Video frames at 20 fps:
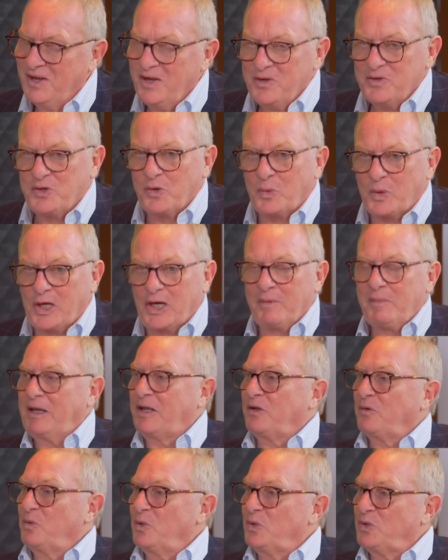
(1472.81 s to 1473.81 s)
So we're going to make
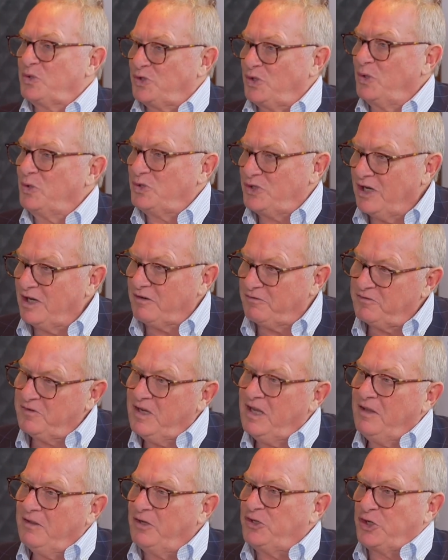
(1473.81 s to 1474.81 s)
the rules so tough
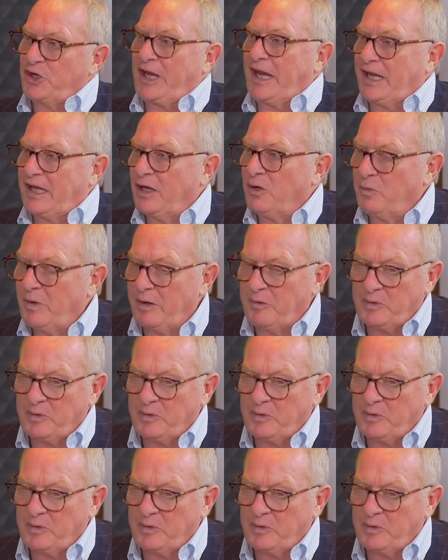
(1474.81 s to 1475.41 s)
that you can't get away